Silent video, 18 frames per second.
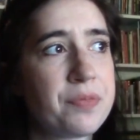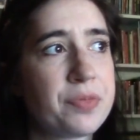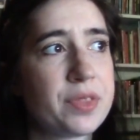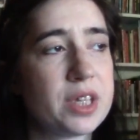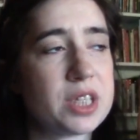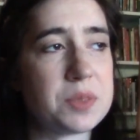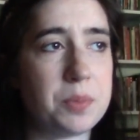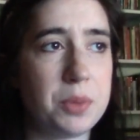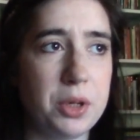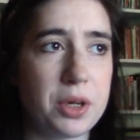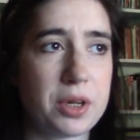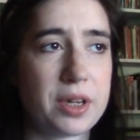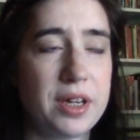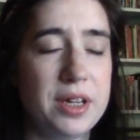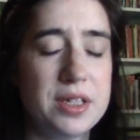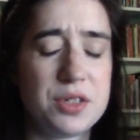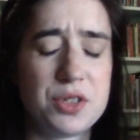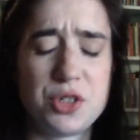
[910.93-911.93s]
this book
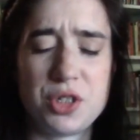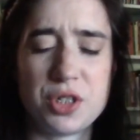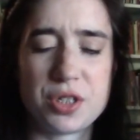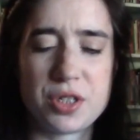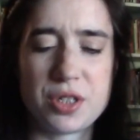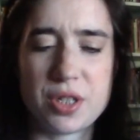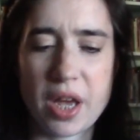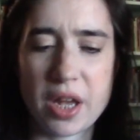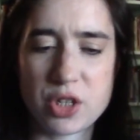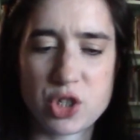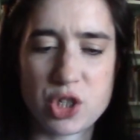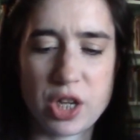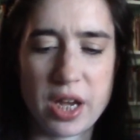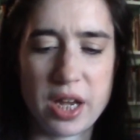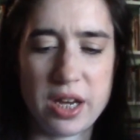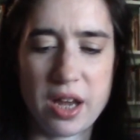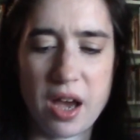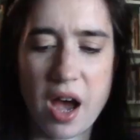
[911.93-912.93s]
is just such an